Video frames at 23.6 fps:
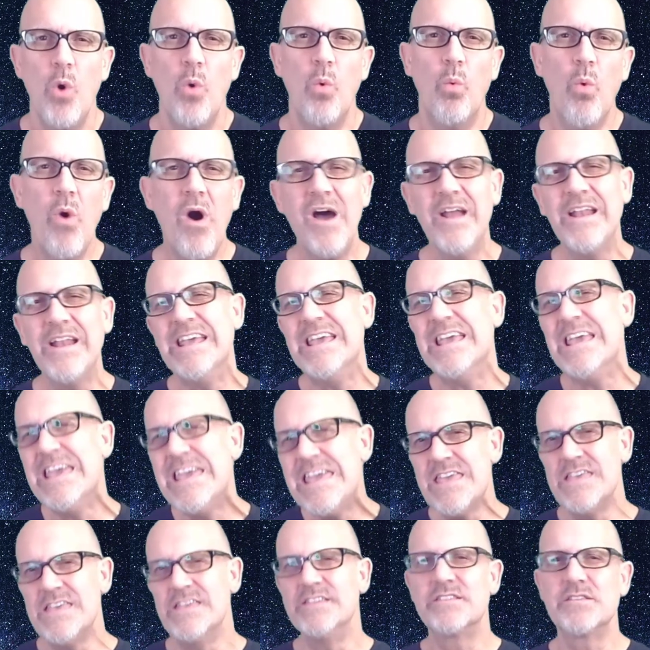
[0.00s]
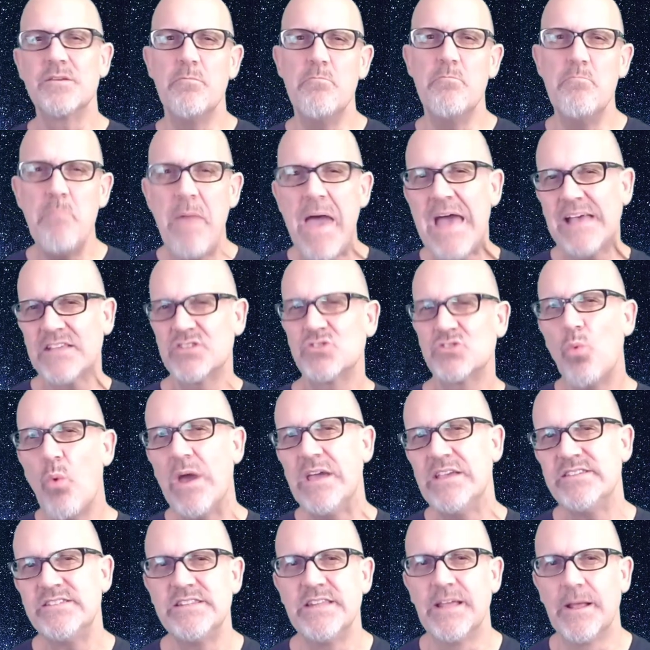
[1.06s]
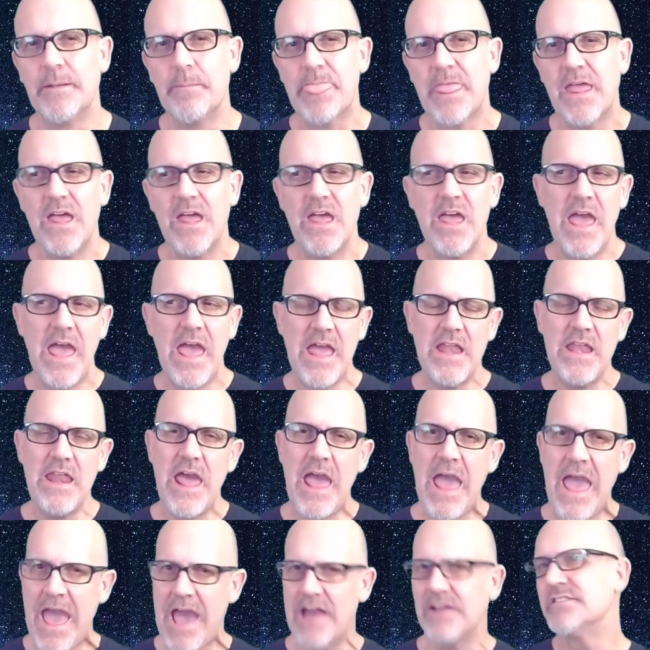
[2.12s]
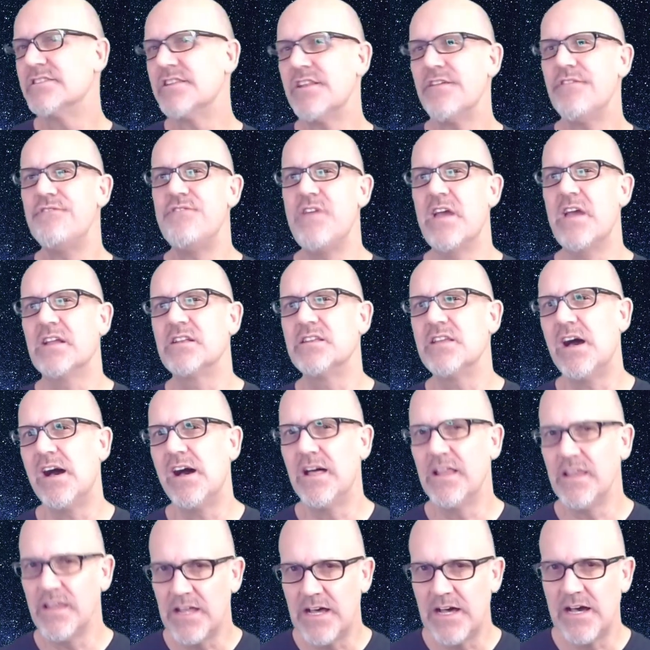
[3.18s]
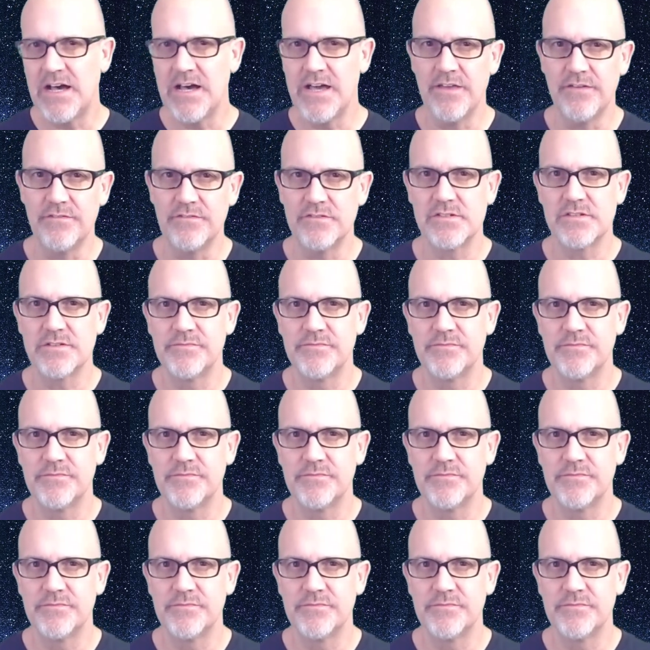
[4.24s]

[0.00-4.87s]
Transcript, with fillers: What is mass wasting and how does it affect our lives?